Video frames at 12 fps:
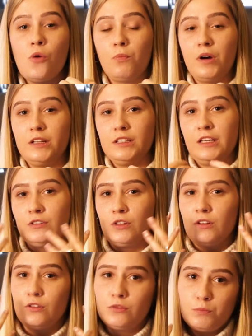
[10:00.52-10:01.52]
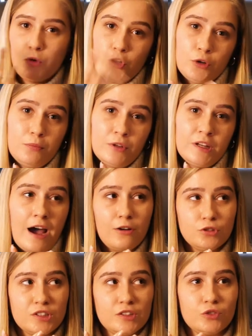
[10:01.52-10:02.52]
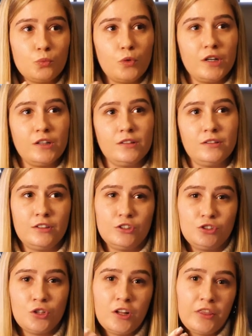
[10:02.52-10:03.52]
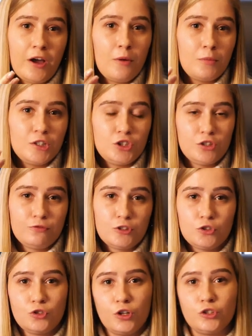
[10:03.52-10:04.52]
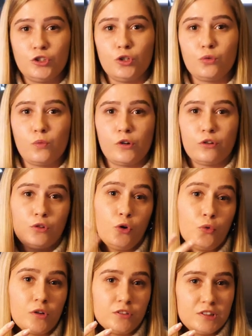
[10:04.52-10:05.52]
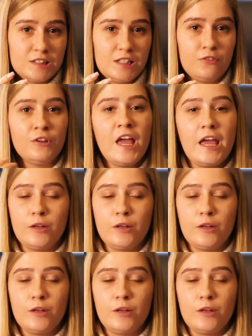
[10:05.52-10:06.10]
but in urban houses where there's not that much infrastructure, where locals live,